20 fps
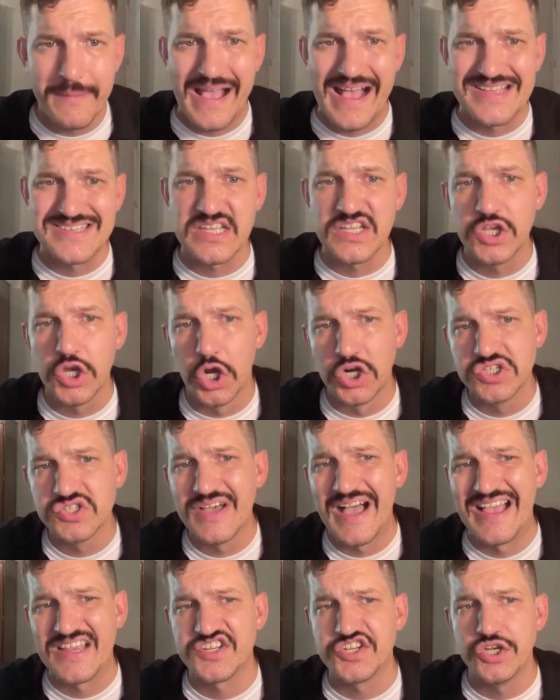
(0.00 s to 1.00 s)
passing yards
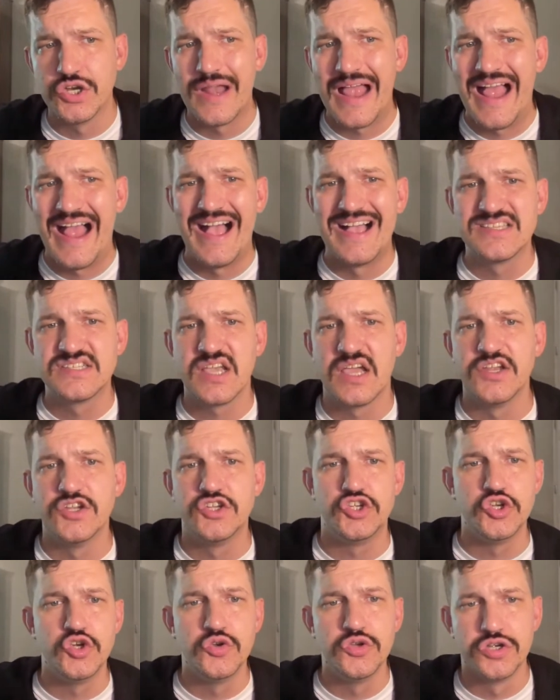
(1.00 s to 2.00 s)
last year as a
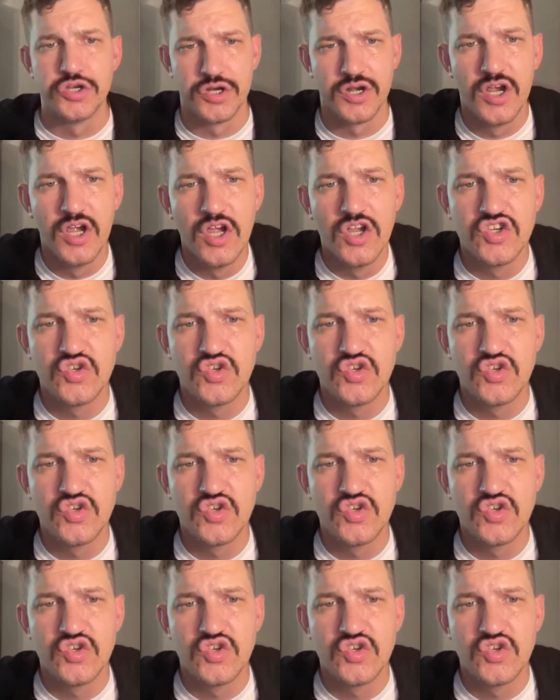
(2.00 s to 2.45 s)
junior,